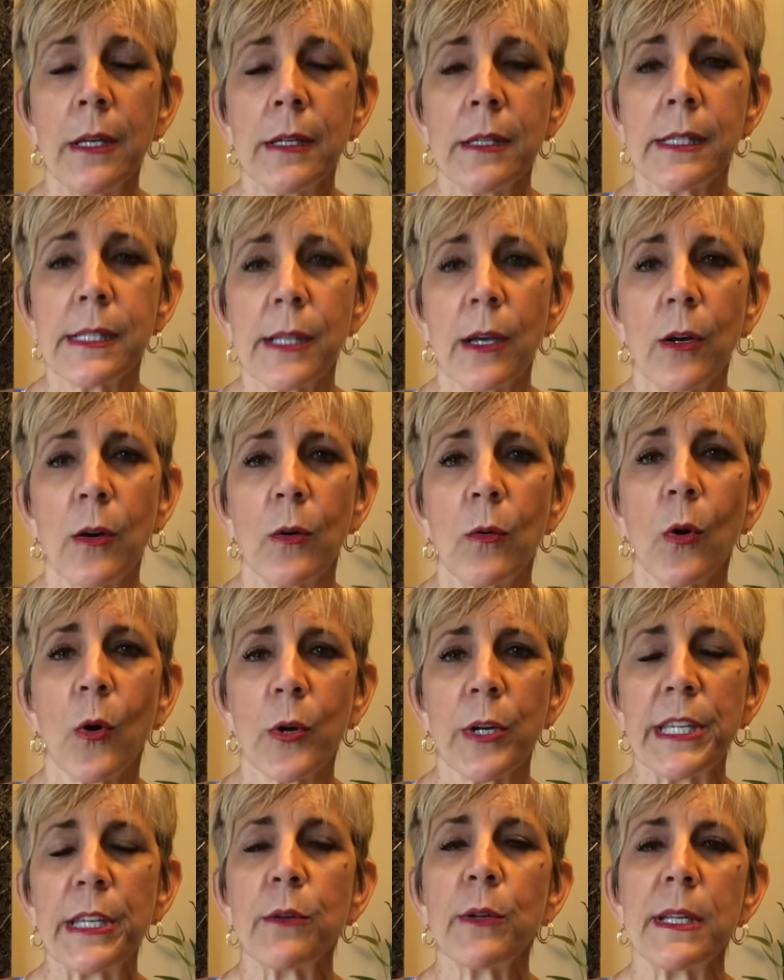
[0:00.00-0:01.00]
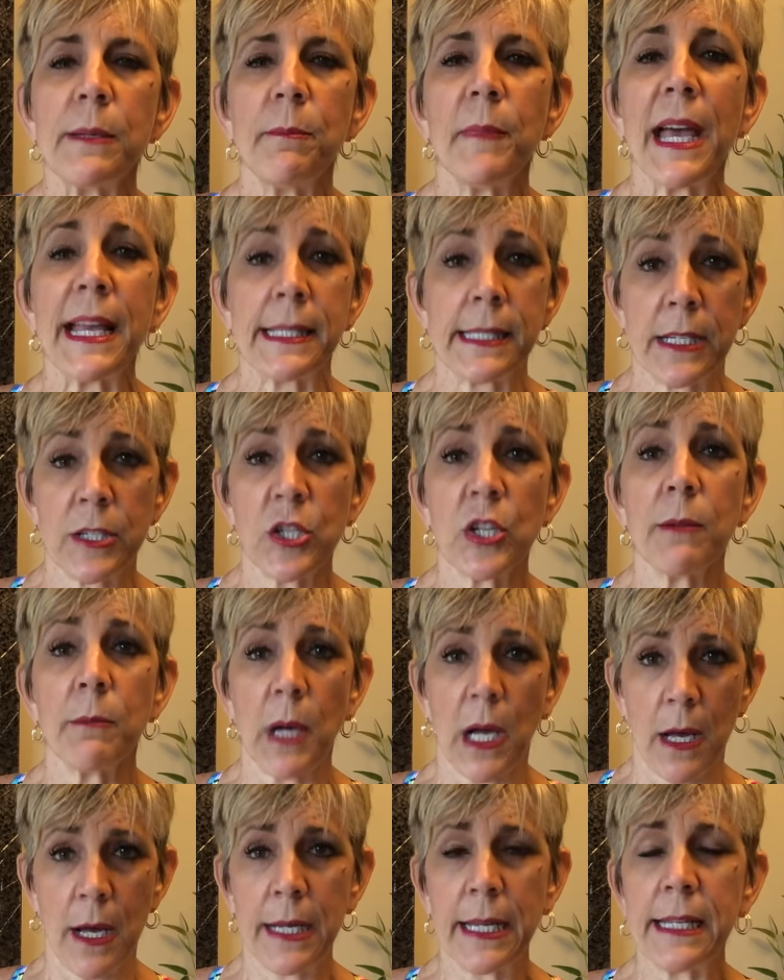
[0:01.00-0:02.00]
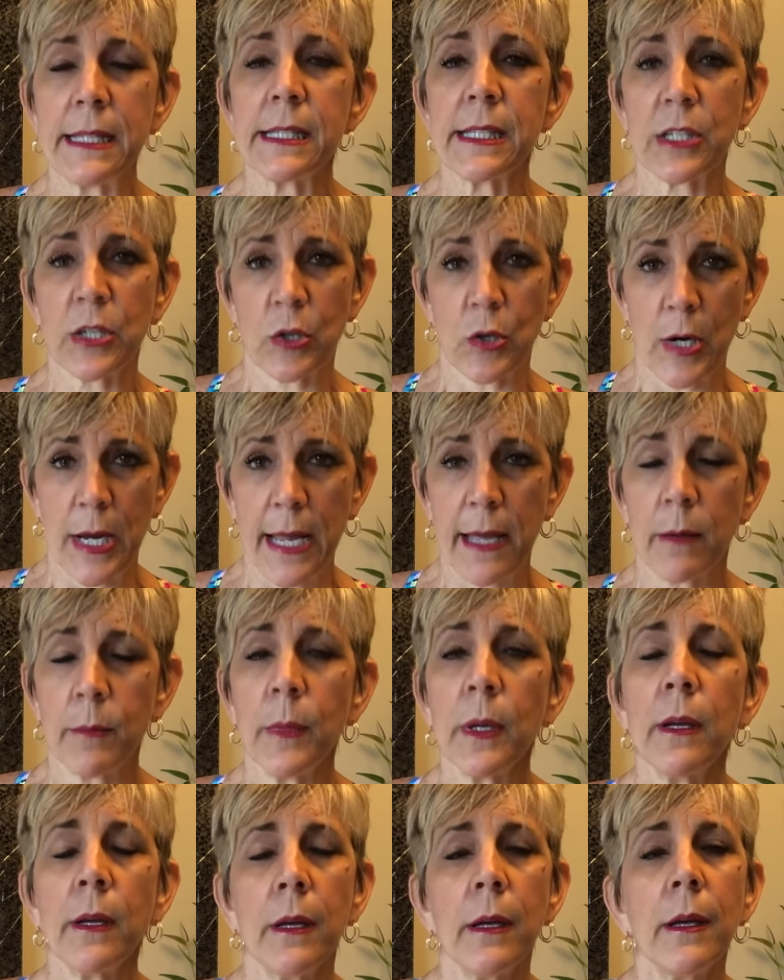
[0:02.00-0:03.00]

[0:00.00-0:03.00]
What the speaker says: So, or you can message him on Instagram